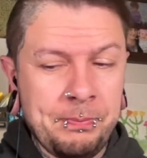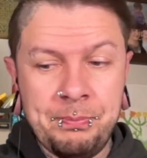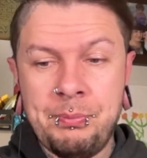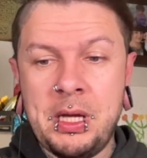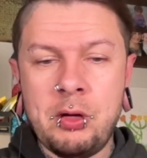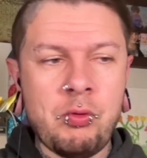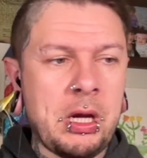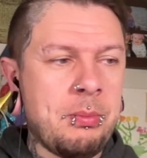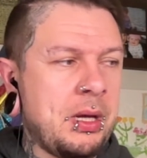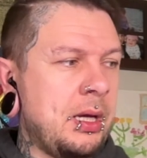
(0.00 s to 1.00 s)
Meta
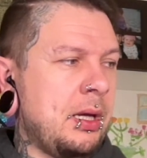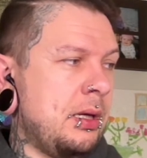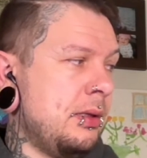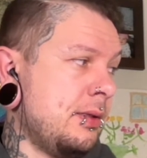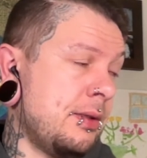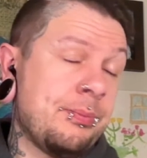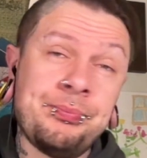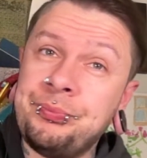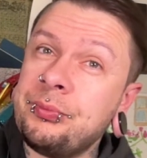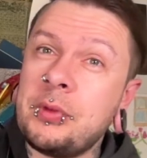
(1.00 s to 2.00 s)
Ray-Bans.
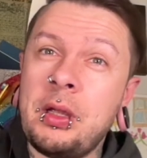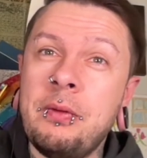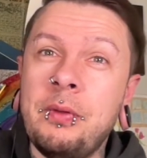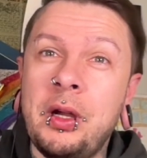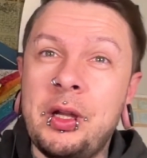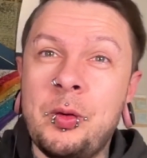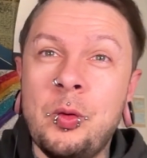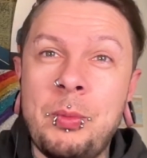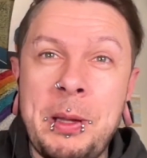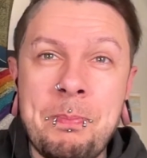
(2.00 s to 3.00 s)
Very cool,
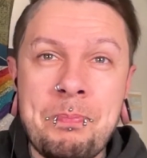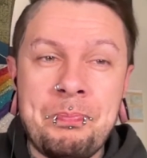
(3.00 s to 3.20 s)
man.